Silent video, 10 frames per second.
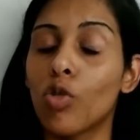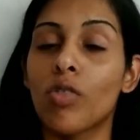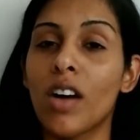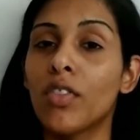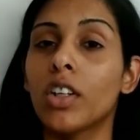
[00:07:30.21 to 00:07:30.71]

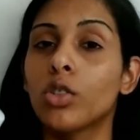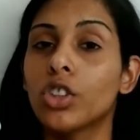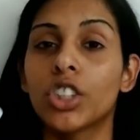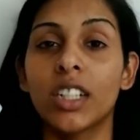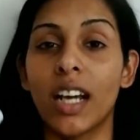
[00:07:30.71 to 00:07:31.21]

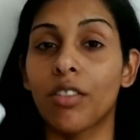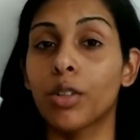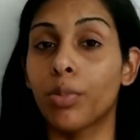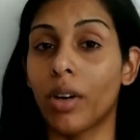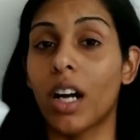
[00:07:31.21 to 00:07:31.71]
revolutionary
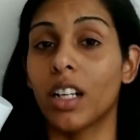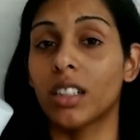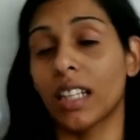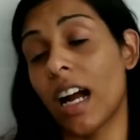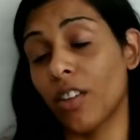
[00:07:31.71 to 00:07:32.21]
product.
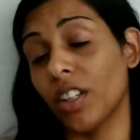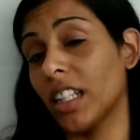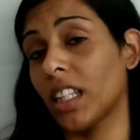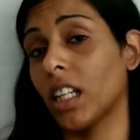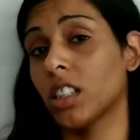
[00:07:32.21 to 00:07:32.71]
I really
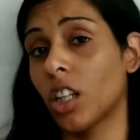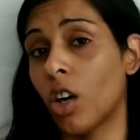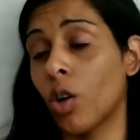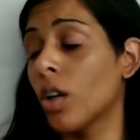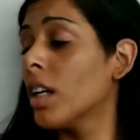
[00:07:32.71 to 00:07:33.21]
think so.